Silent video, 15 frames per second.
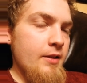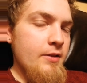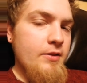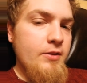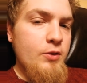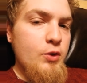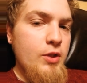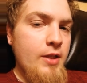
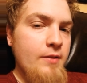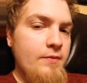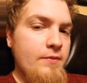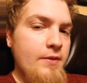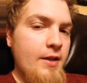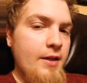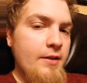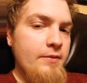The Gen
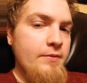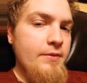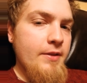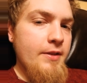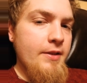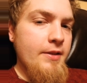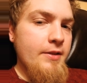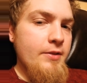
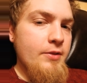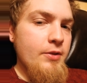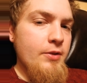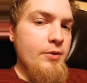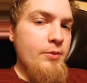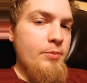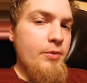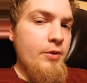5
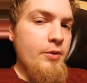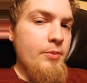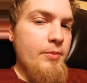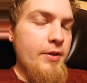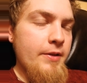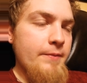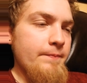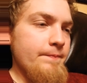turtle
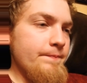Pokemon.